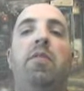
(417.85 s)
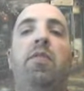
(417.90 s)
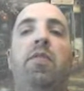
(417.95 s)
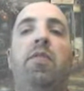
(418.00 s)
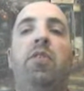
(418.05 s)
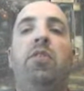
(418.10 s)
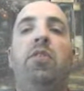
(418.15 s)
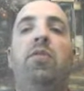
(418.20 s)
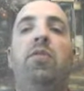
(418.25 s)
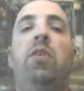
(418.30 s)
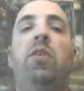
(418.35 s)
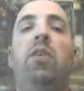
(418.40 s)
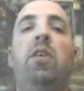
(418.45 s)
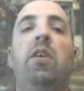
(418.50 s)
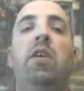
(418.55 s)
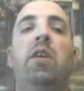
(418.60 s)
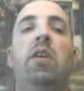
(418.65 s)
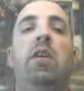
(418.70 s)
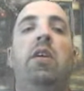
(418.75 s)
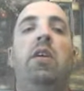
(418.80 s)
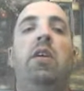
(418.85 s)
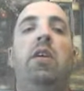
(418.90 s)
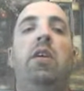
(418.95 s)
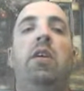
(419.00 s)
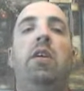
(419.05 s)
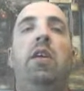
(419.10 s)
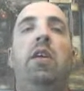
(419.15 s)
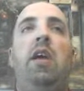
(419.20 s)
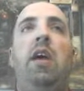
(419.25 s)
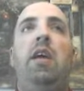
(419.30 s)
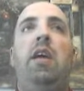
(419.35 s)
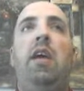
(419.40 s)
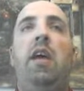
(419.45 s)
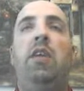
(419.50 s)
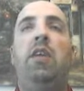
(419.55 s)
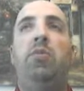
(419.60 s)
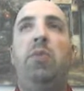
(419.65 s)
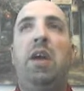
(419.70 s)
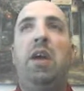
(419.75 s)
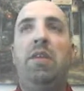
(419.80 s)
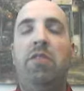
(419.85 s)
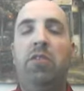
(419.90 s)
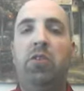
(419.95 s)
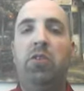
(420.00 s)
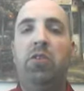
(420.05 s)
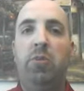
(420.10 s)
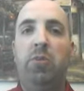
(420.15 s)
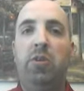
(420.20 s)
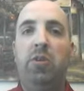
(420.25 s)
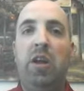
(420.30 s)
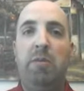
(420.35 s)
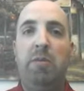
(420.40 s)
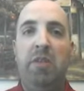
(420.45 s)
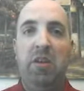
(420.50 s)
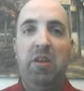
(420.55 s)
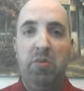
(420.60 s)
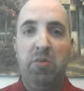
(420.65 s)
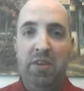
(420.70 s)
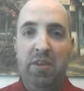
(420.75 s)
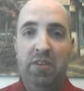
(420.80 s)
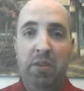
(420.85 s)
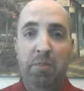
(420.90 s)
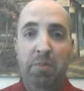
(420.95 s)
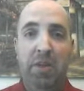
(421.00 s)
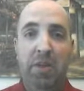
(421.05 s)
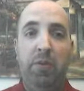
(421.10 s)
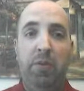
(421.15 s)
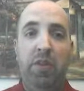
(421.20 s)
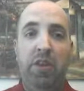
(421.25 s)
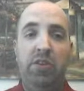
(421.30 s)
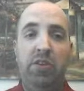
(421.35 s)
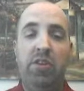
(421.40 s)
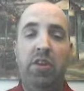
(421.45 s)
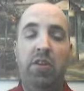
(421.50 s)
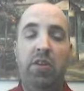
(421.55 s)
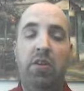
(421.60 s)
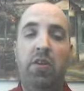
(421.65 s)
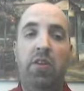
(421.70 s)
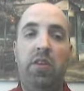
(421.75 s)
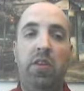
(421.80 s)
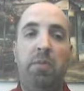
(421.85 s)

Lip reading: First of all, as we have this global economy and everybody's competing with each other,